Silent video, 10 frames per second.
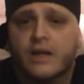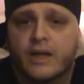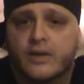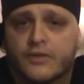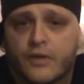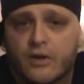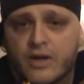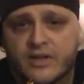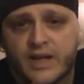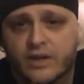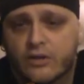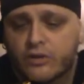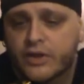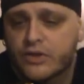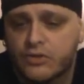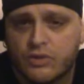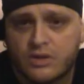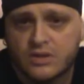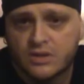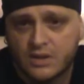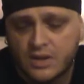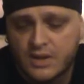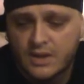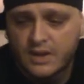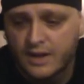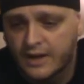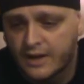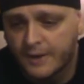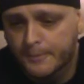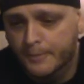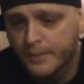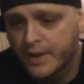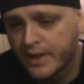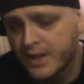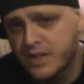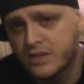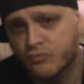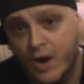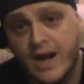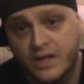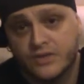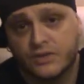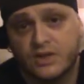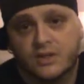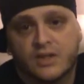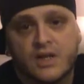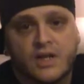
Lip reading: as far as like learning songs and writing songs,